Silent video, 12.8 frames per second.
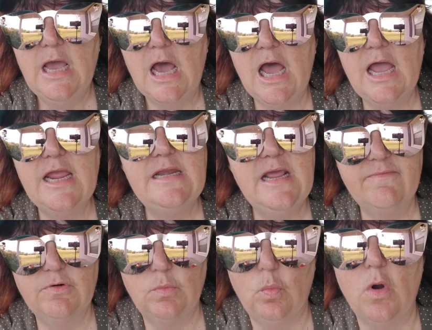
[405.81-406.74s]
I
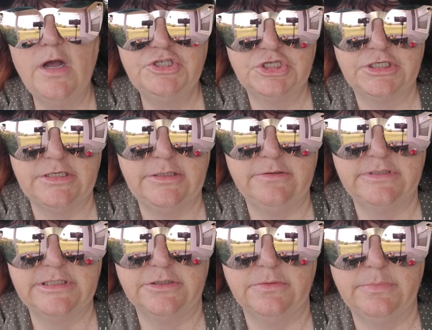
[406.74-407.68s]
never watched a
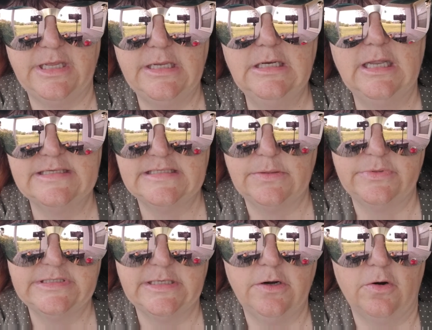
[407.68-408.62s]
YouTube unless it
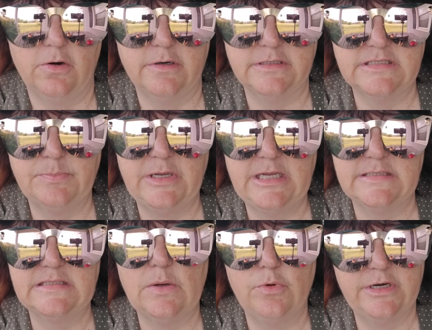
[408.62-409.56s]
was an artist,
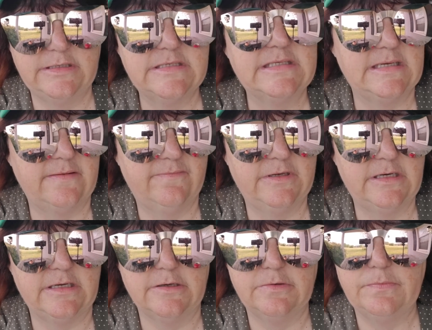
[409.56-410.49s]
because I wanted to see a
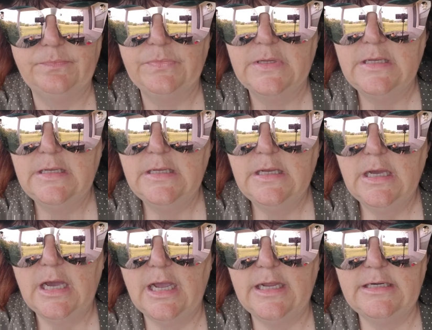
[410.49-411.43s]
video.
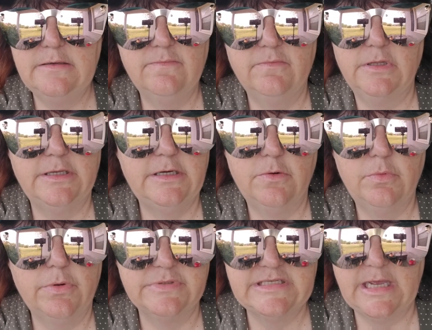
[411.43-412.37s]
I didn't really know
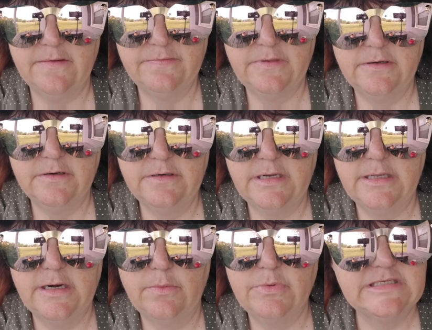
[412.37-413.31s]
what was out there,
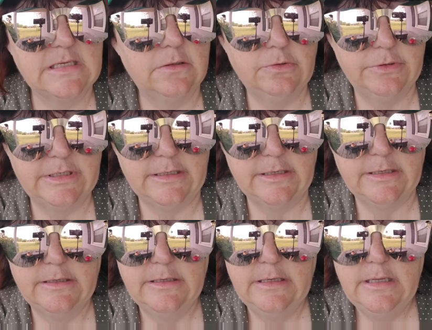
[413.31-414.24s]
and I wasn't
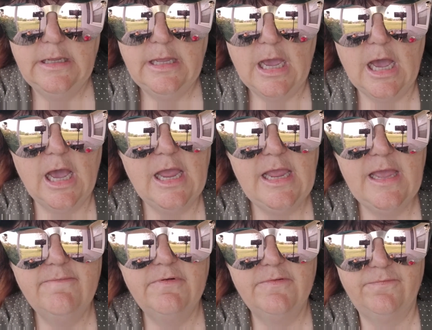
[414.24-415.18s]
looking. I
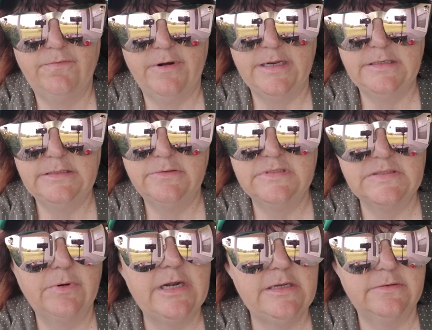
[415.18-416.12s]
have a friend whose
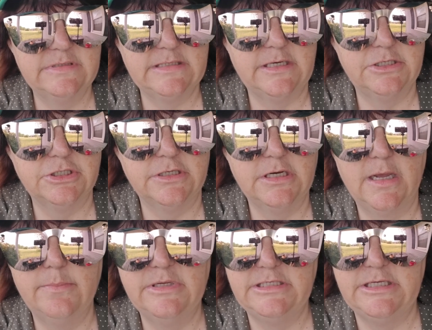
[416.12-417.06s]
radio station
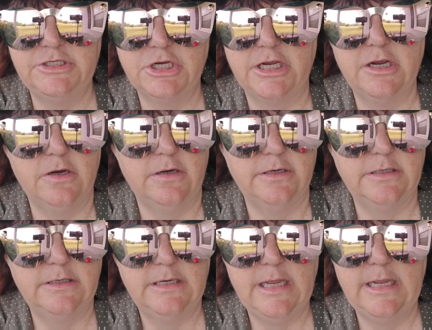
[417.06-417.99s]
I'm a DJ on,
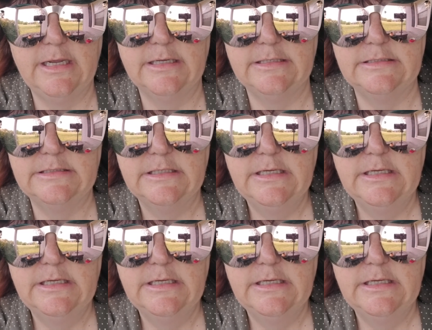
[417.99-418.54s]
and